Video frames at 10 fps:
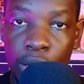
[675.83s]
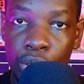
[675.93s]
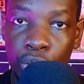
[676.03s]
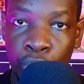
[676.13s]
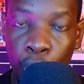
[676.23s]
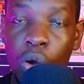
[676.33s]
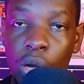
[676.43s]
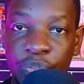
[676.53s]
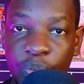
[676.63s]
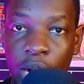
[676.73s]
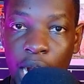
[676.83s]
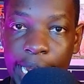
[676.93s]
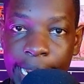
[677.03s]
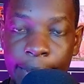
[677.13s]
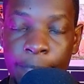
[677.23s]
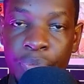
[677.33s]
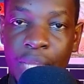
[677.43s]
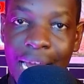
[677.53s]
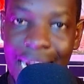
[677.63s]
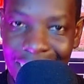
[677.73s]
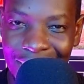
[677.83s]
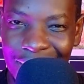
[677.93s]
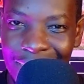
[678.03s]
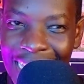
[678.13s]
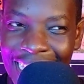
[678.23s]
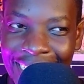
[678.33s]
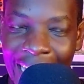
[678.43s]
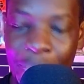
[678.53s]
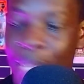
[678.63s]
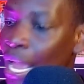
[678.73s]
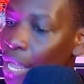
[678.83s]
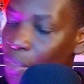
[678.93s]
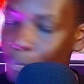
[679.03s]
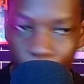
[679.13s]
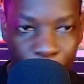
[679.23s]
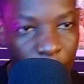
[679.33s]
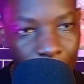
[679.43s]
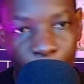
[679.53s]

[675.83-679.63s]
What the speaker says: 2 goals for Kai and an assist in this game. The problem